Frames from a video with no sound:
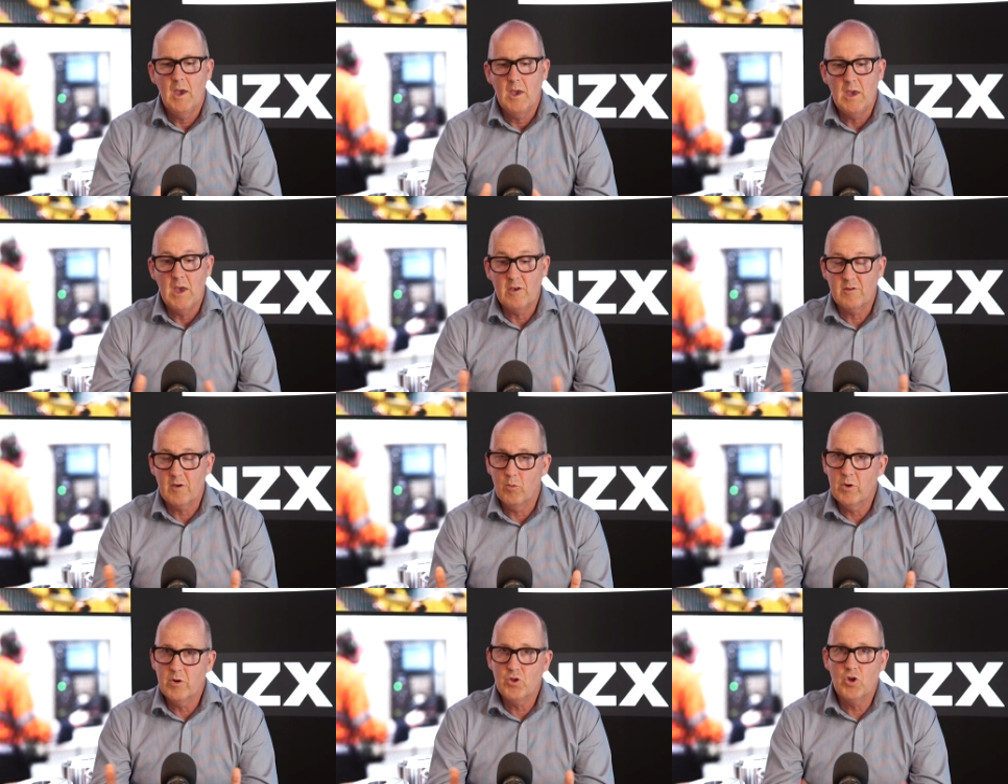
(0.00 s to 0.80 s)
Yeah, so
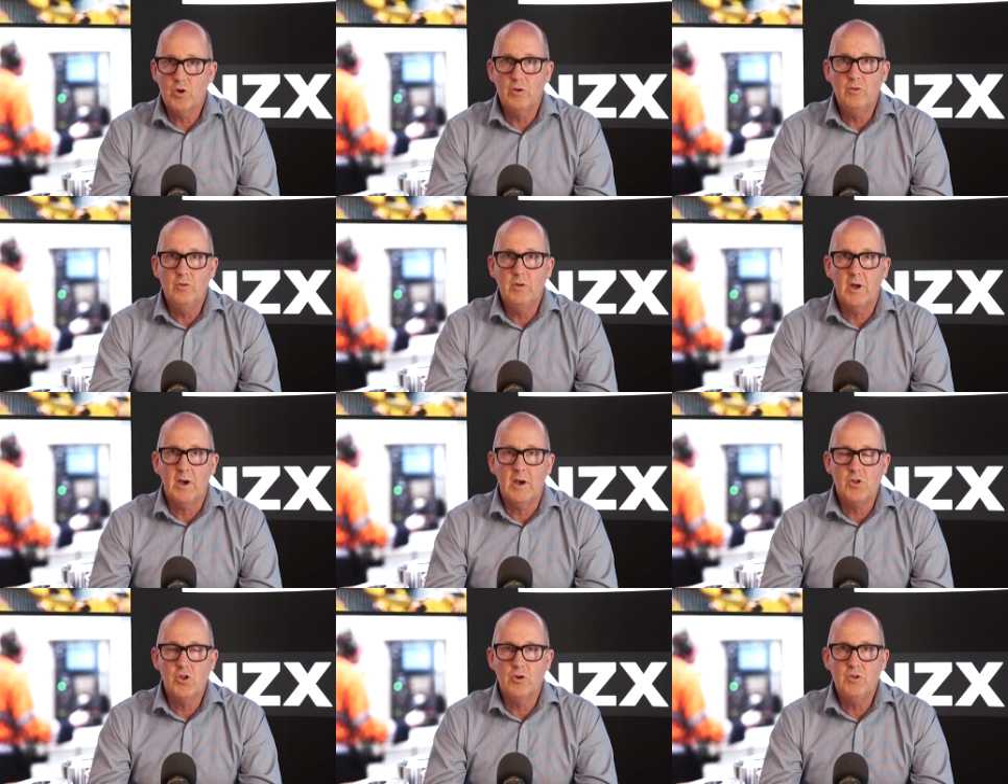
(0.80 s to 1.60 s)
we're a
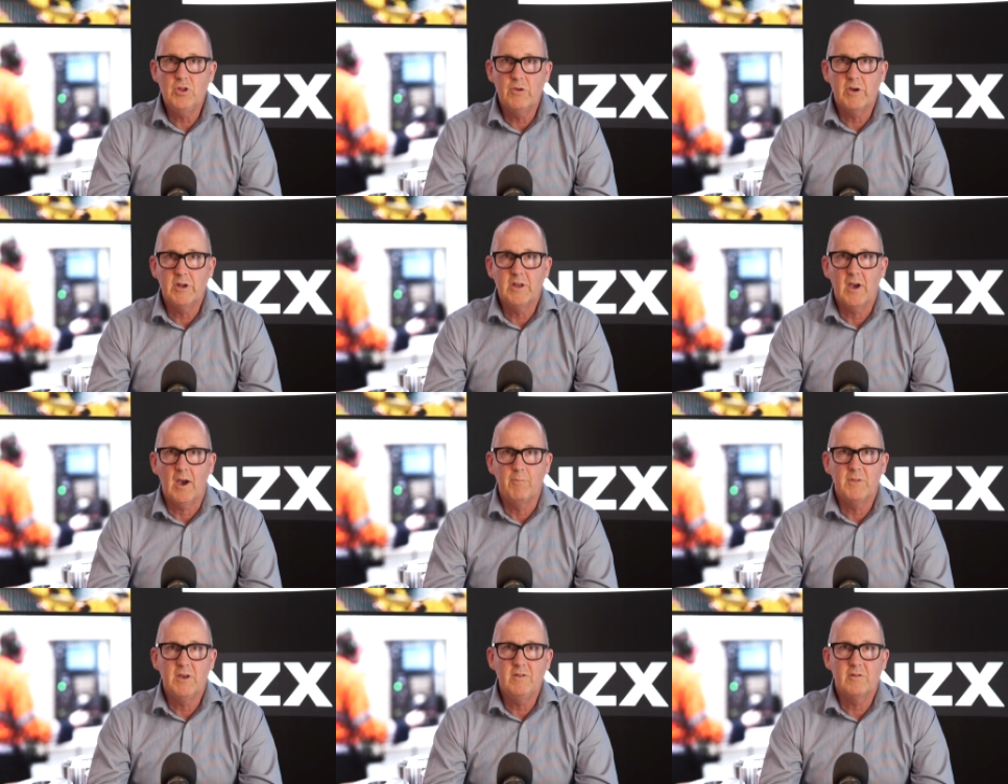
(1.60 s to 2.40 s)
June year-end
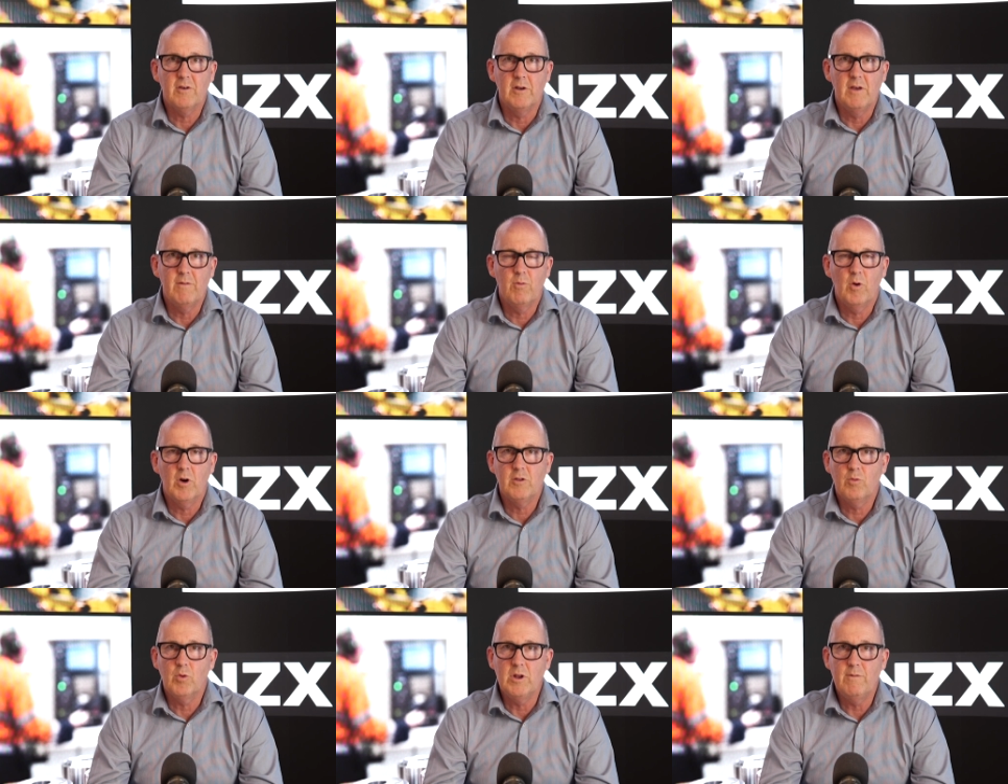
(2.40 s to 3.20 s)
company. So in
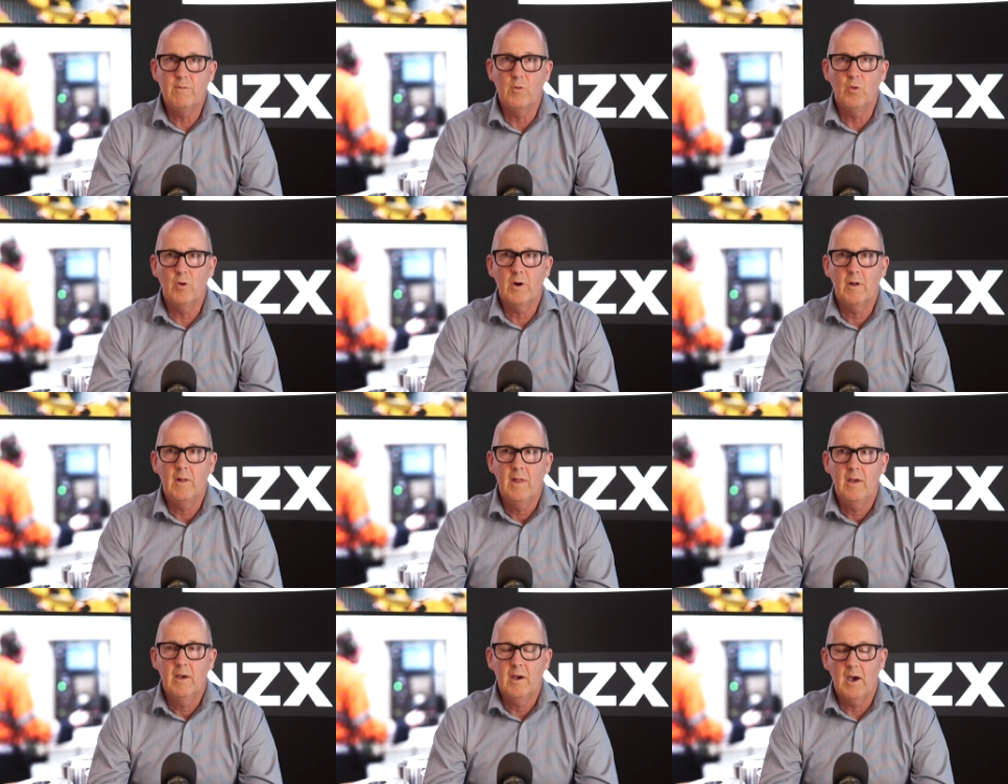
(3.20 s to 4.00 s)
FY24,
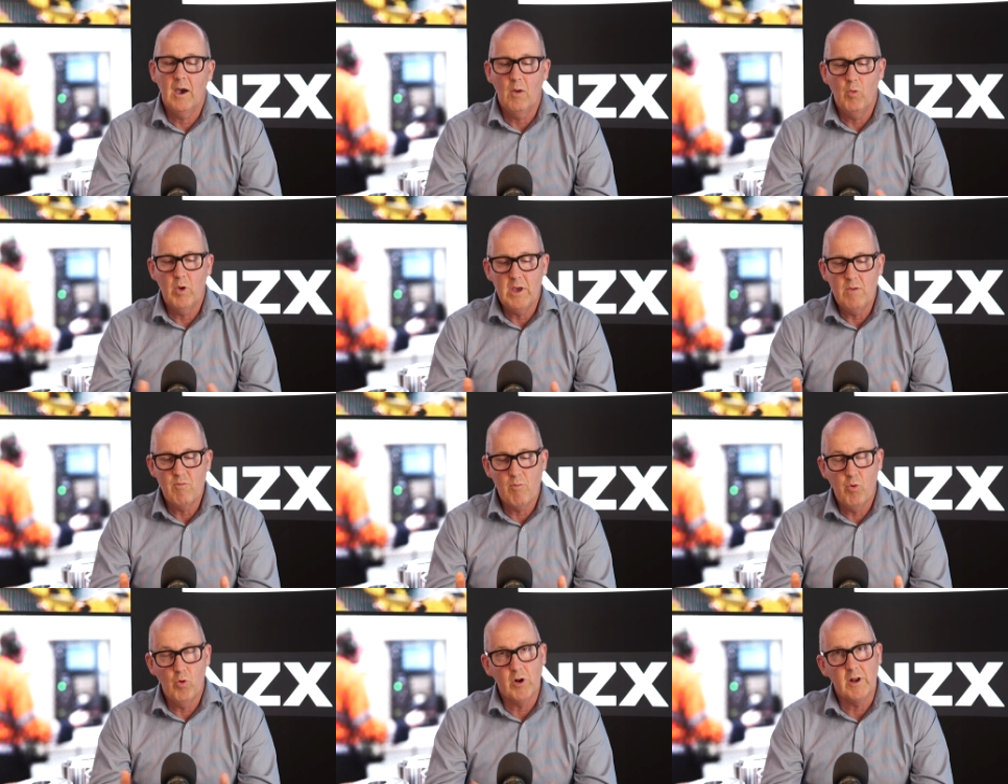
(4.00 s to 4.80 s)
we
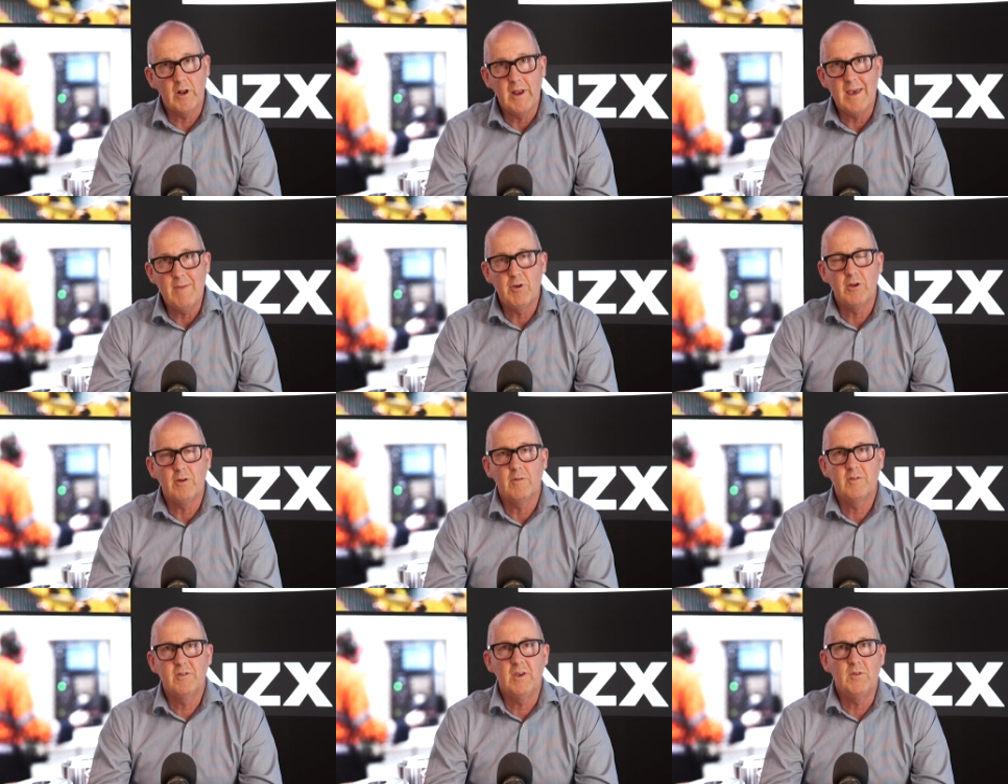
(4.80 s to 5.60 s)
reported an EBIT
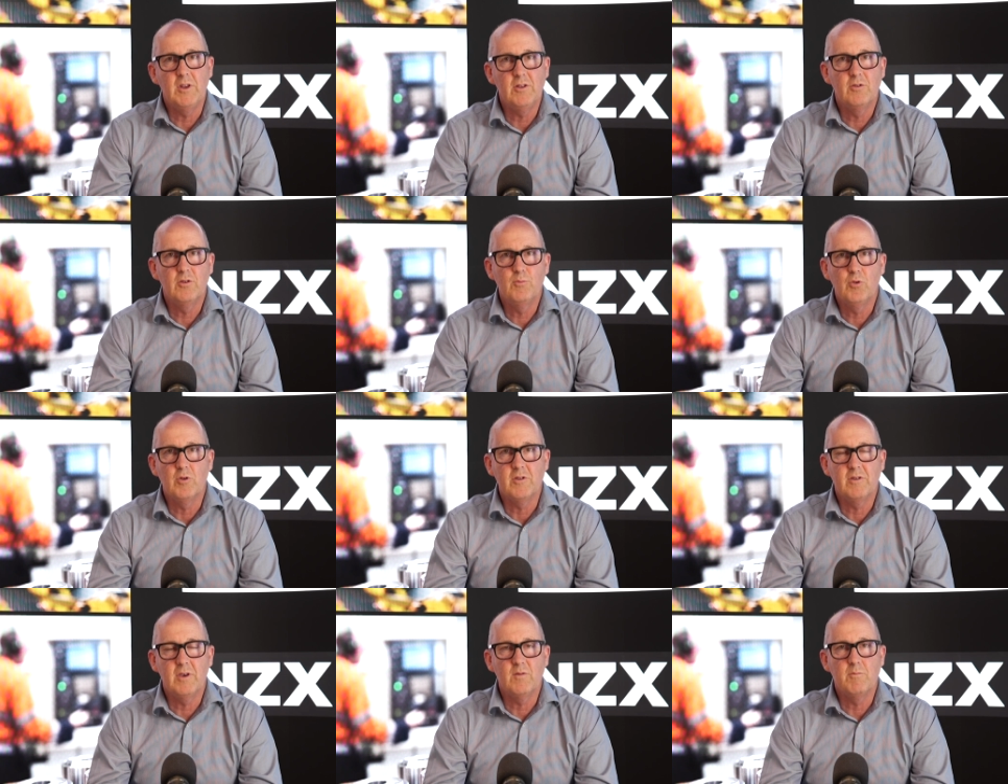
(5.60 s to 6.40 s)
of
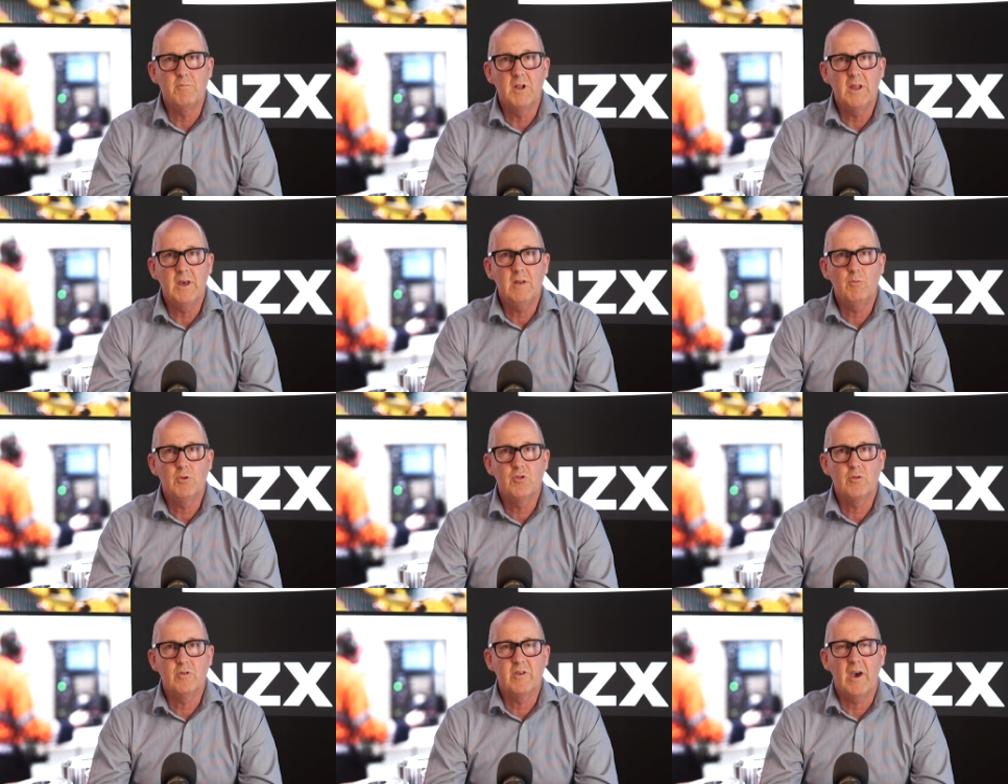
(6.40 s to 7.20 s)
72.7 million,
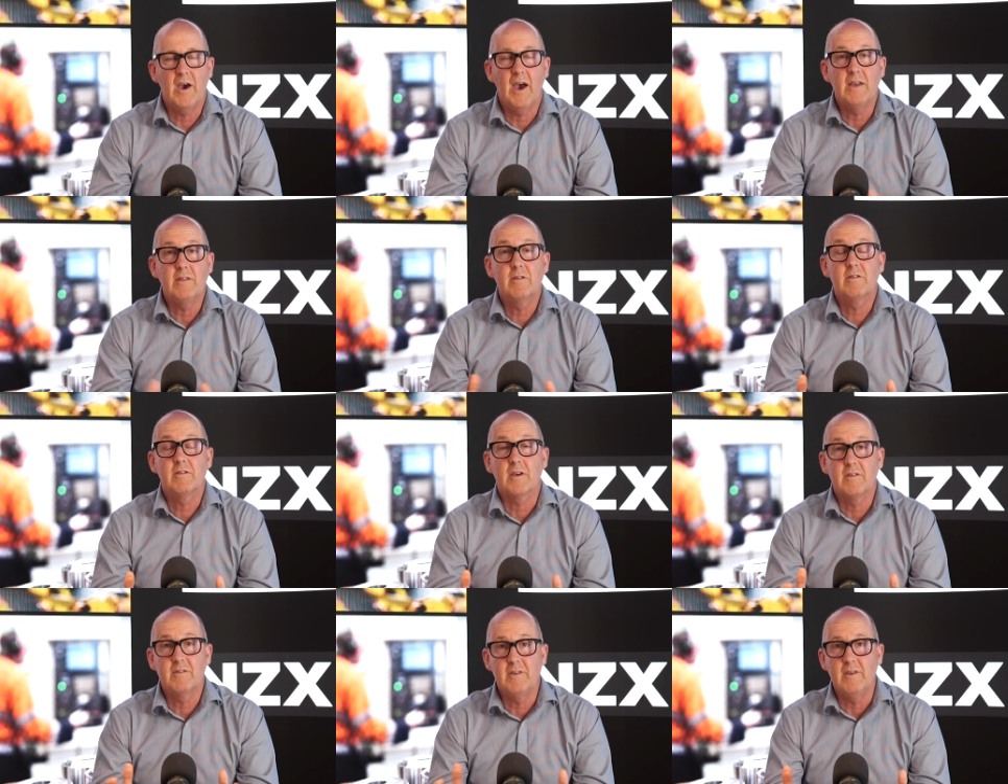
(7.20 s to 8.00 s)
which was our 8th
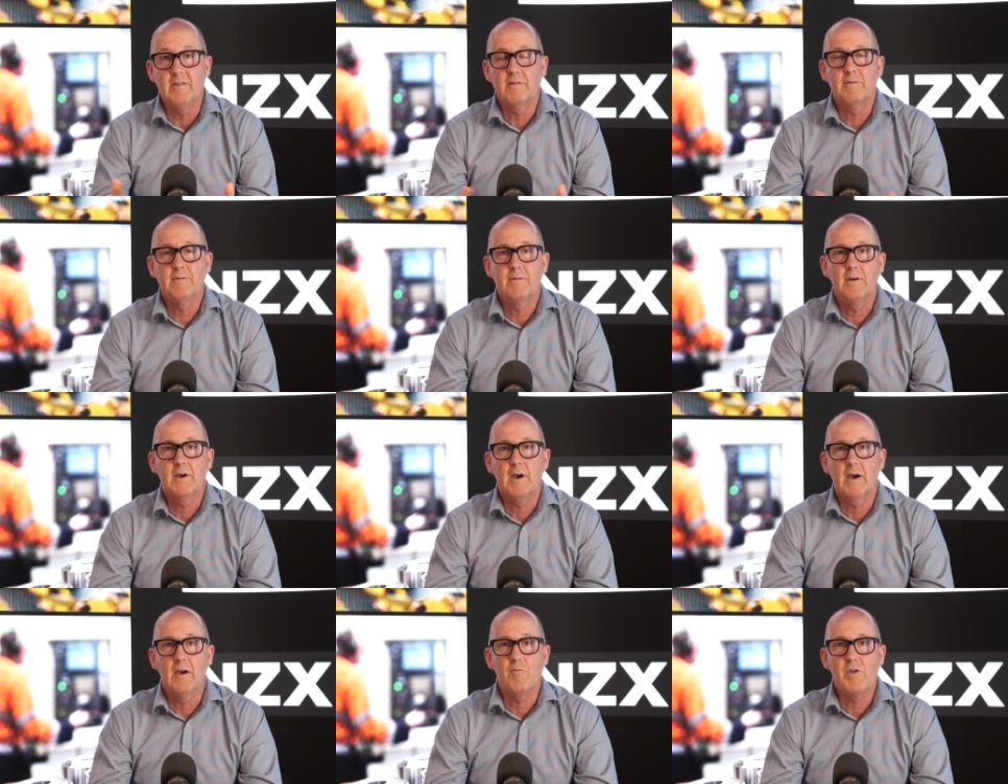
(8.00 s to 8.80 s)
successive
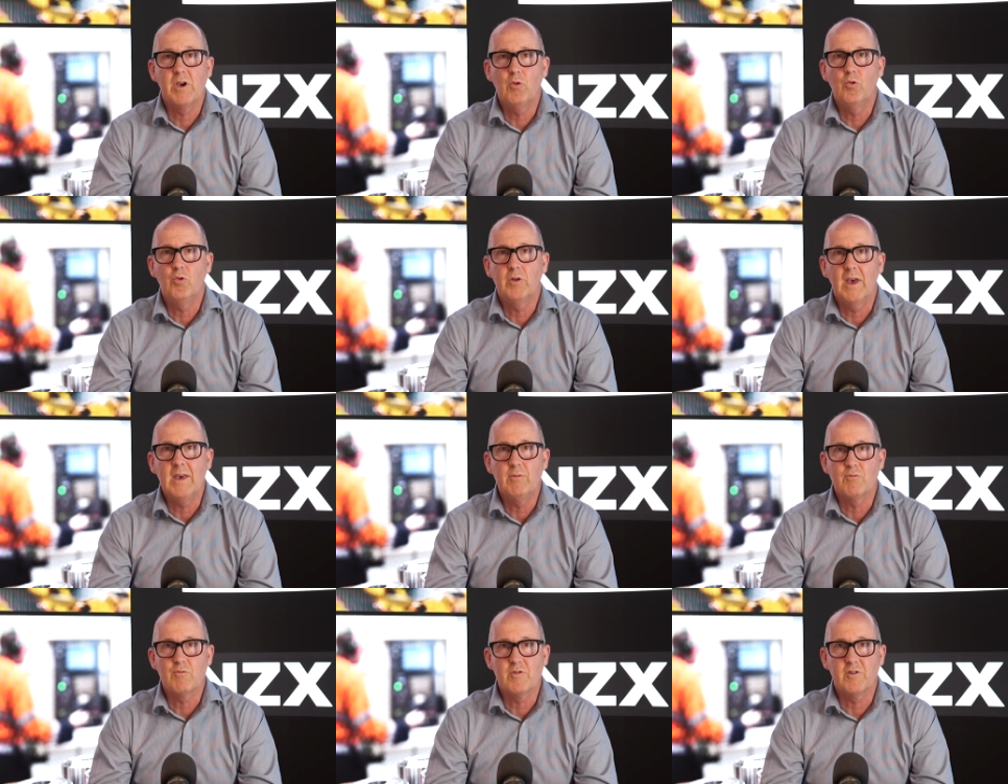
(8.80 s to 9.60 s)
record
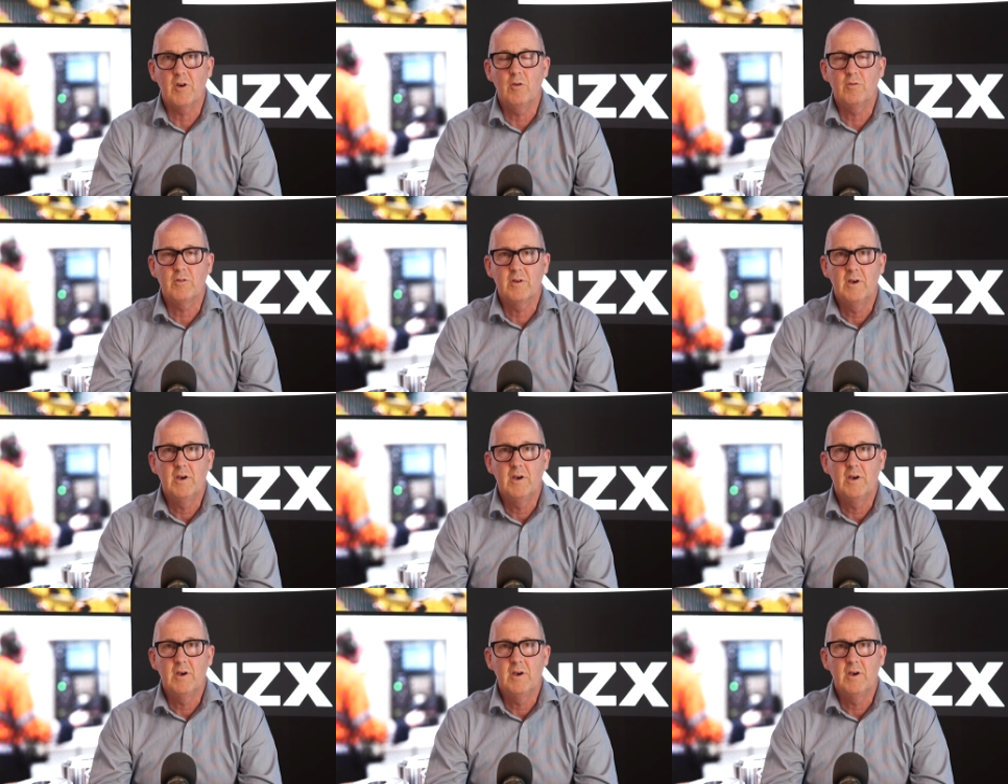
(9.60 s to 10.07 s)
EBIT result,